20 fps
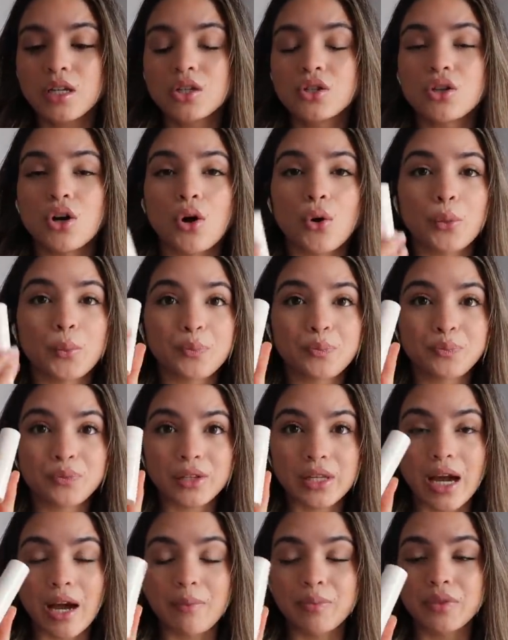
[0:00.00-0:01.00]
So
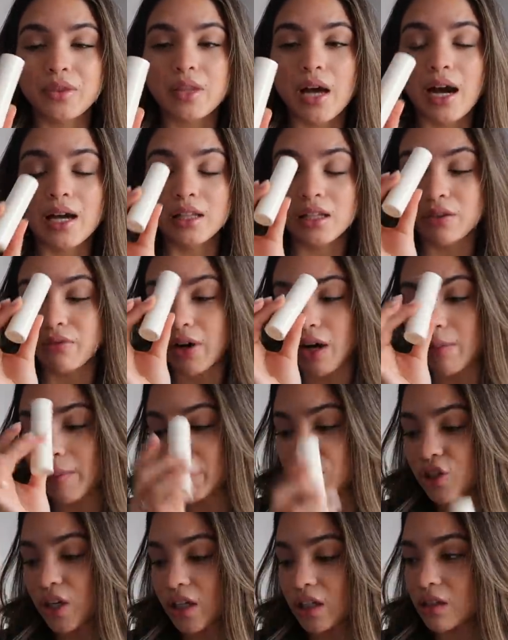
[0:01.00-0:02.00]
yeah, highly
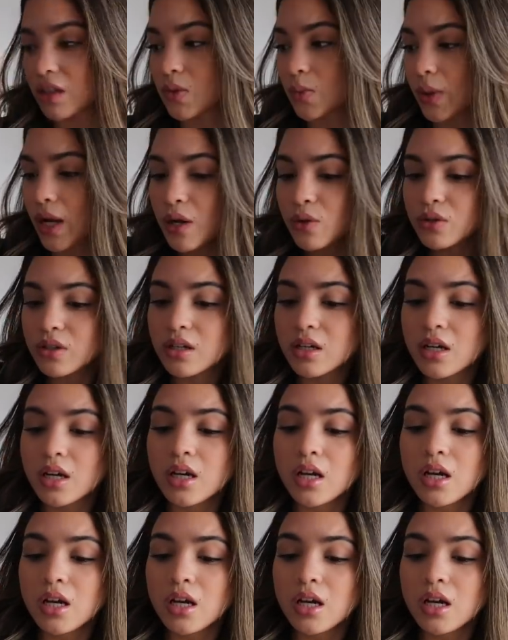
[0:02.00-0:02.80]
recommend checking this one out.